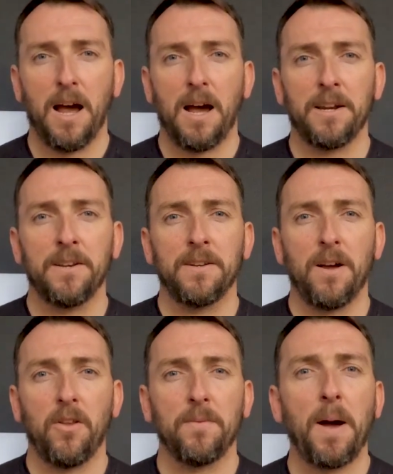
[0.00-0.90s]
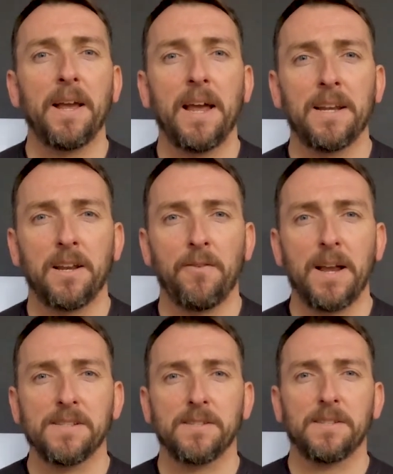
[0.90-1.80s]
And on the back end of the
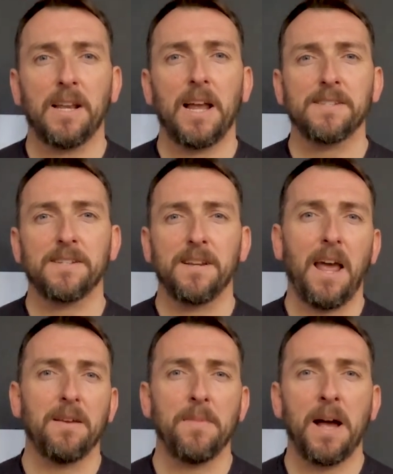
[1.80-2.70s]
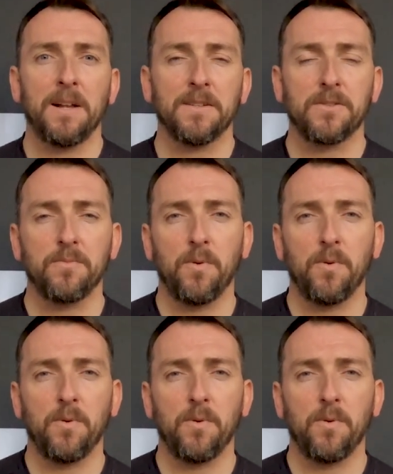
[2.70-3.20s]
race, the last 8 miles,